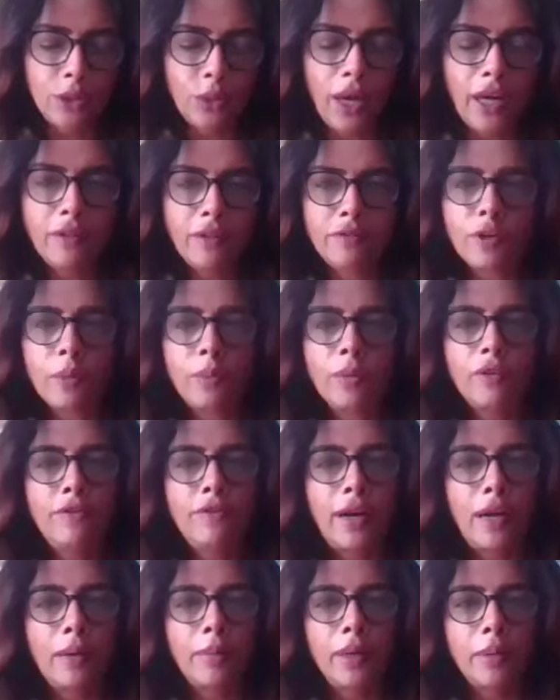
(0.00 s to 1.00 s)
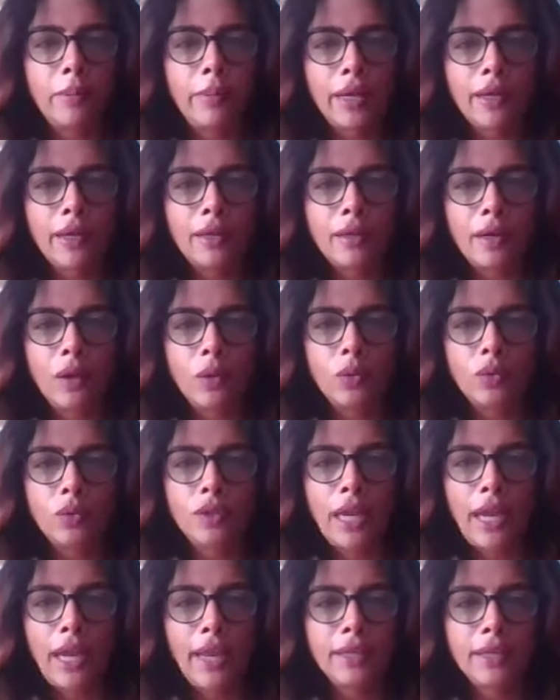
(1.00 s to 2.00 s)
you are from a pharma
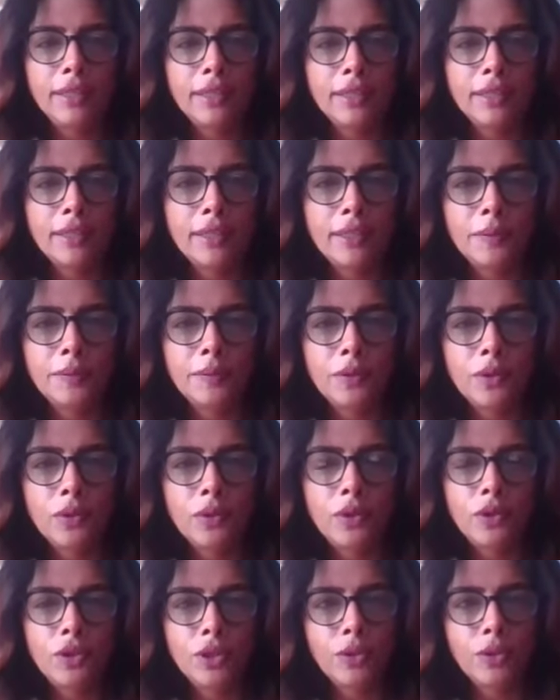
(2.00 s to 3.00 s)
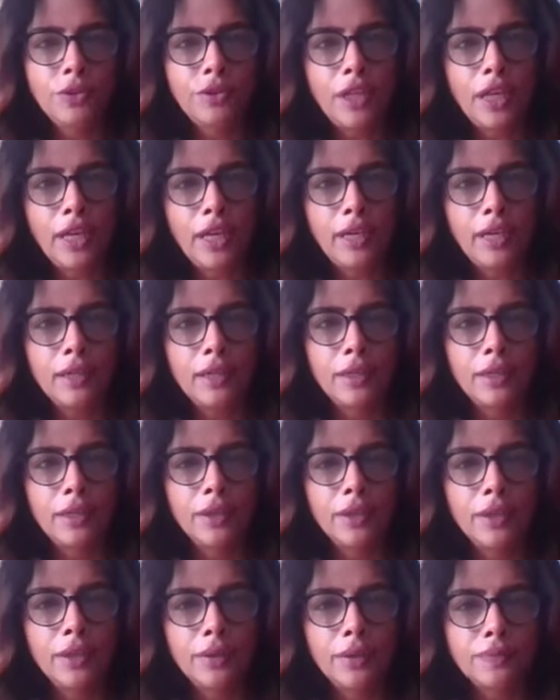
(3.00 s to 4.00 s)
background, and do you think,
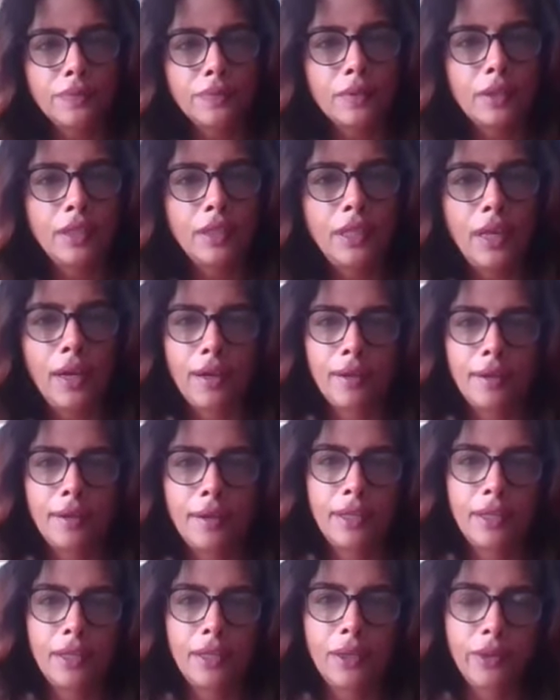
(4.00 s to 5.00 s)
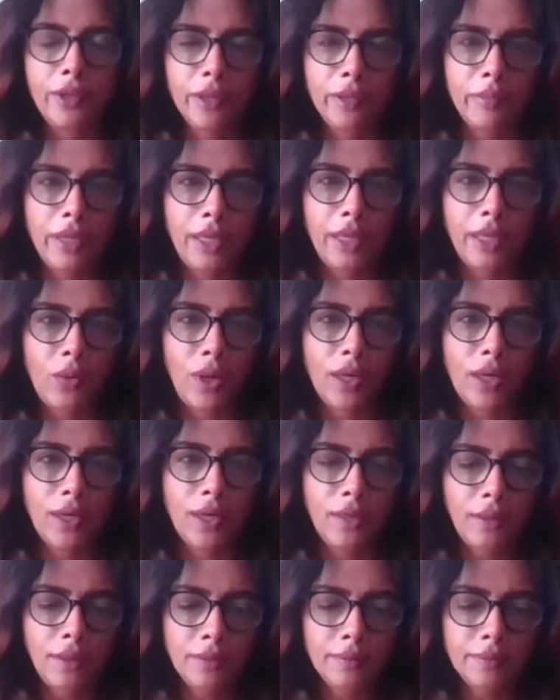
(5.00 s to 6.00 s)
yeah, can you hear me now,
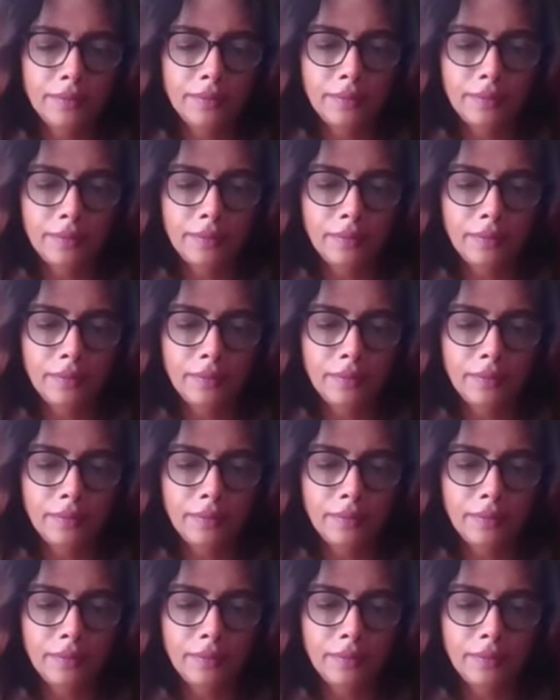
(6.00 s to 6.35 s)
Anand?